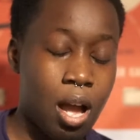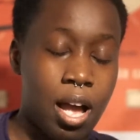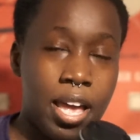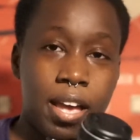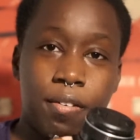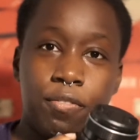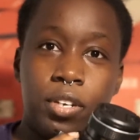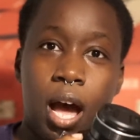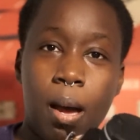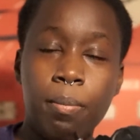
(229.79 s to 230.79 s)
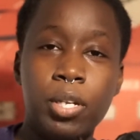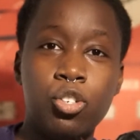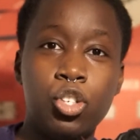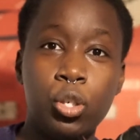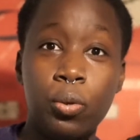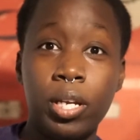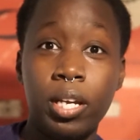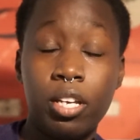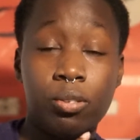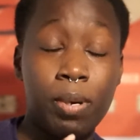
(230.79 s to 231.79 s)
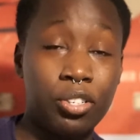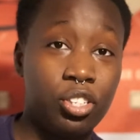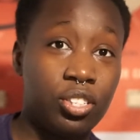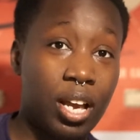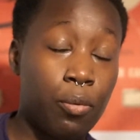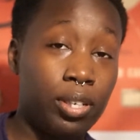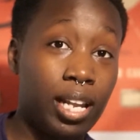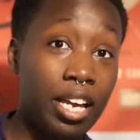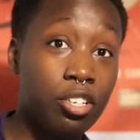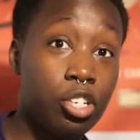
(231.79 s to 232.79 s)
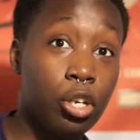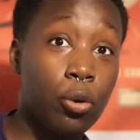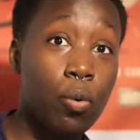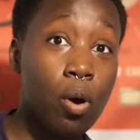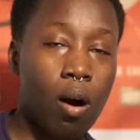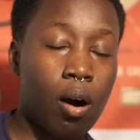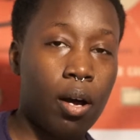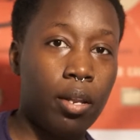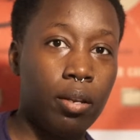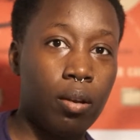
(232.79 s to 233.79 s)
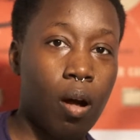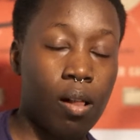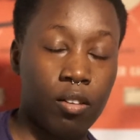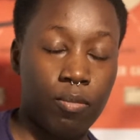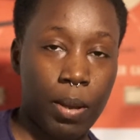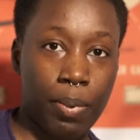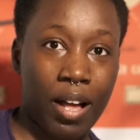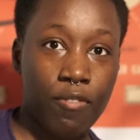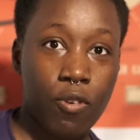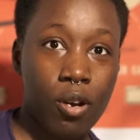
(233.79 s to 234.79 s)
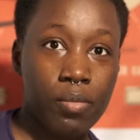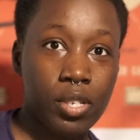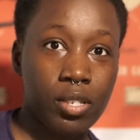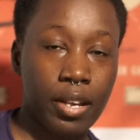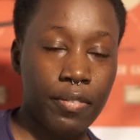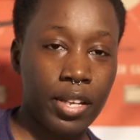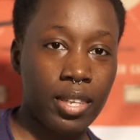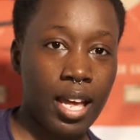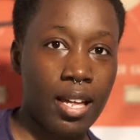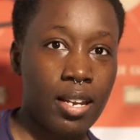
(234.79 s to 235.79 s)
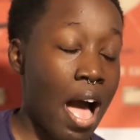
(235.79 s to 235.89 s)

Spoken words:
I have not been shooting as much as I would like to on all of my platforms and stuff like that.